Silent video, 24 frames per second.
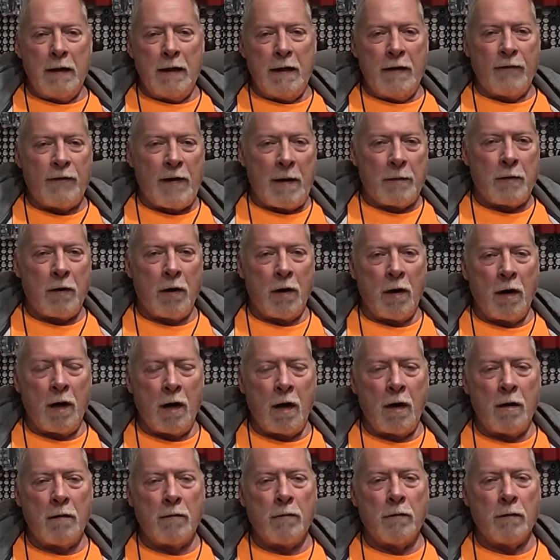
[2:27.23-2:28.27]
if I'm going to
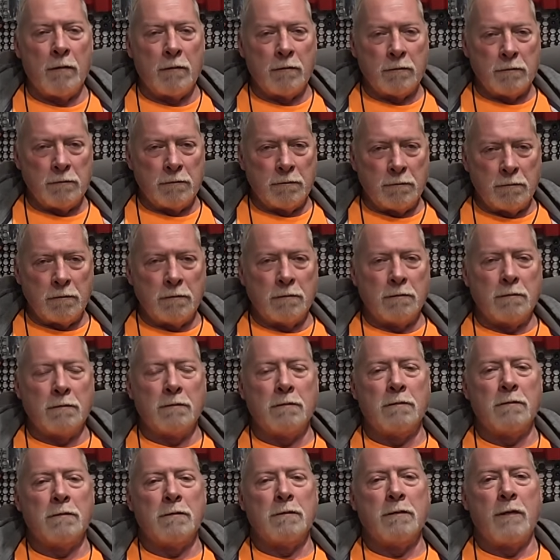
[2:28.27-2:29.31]
learn
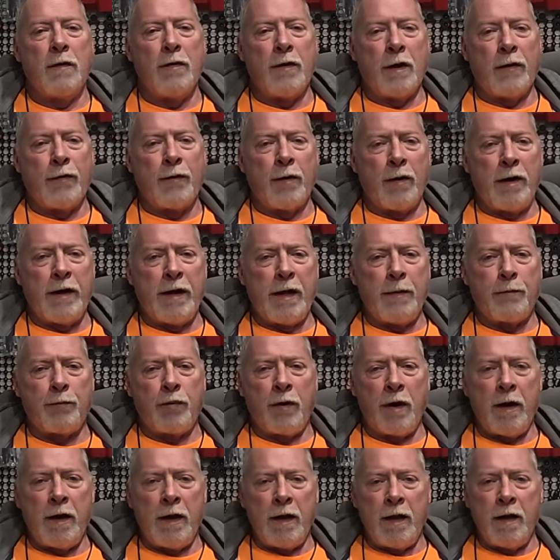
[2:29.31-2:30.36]
the 3D
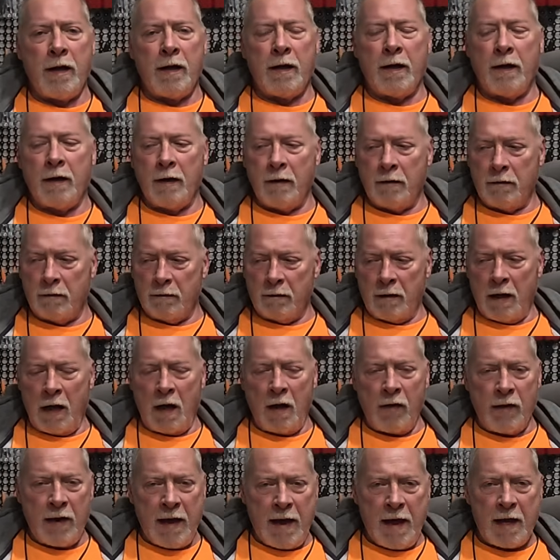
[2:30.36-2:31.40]
printing and
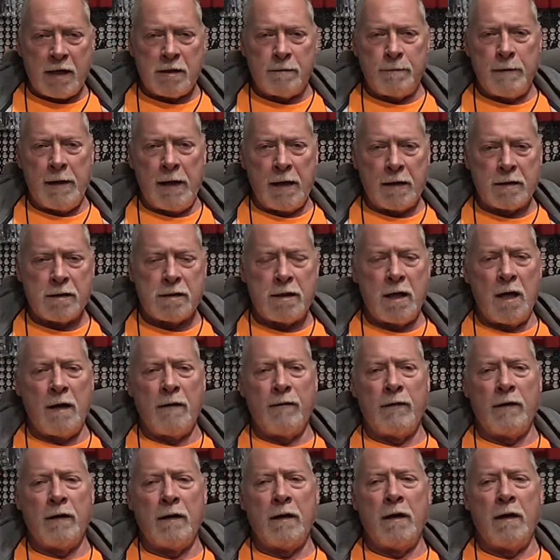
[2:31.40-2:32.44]
all the aspects
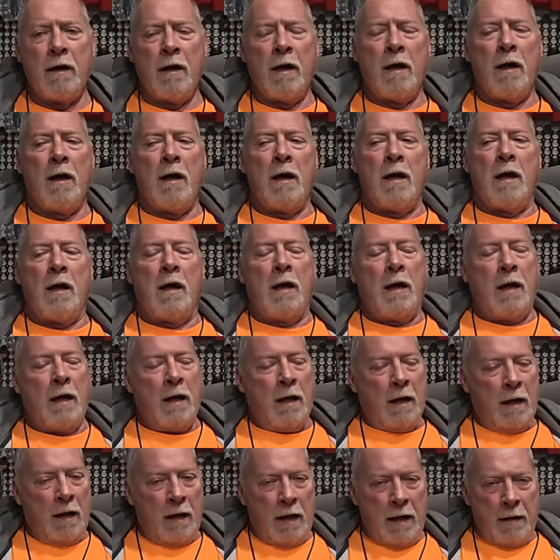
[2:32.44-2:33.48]
of it,
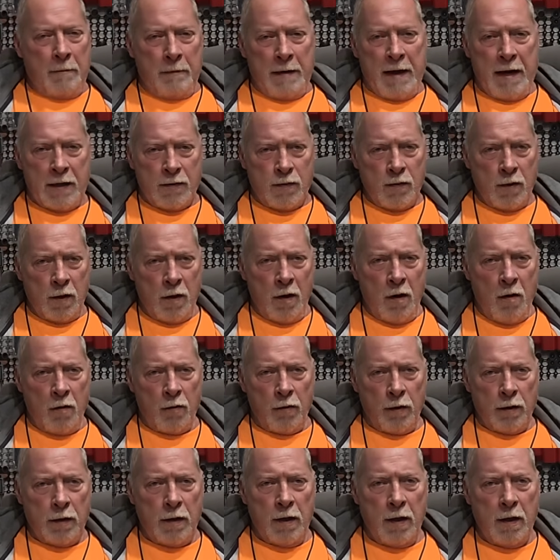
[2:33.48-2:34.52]
I might as well go
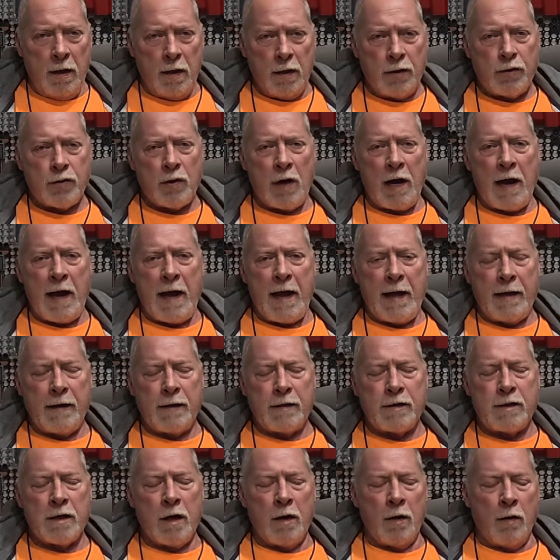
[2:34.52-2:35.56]
on and try it.
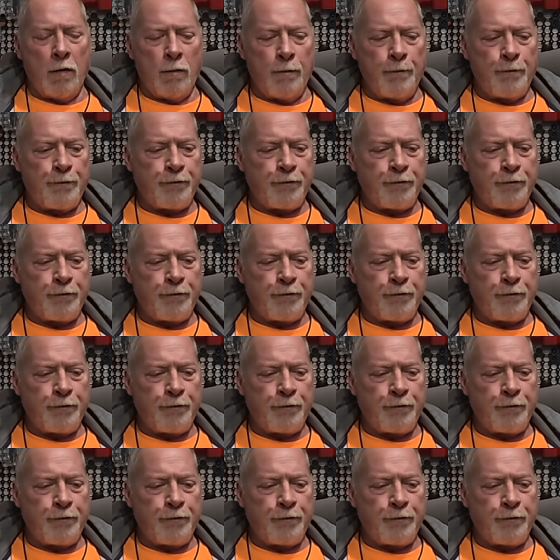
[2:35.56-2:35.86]
So